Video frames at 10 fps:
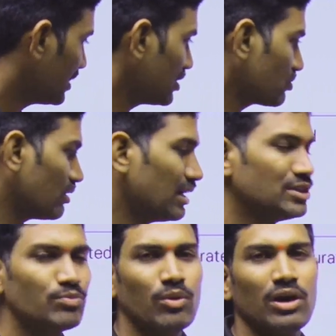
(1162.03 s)
it is called as
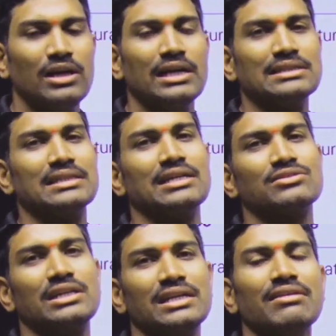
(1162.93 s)

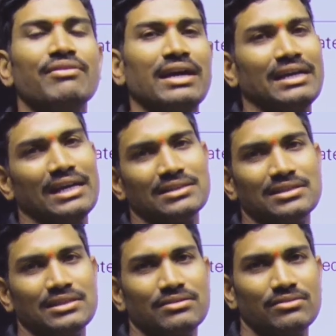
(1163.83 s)
polyunsaturated fatty acid.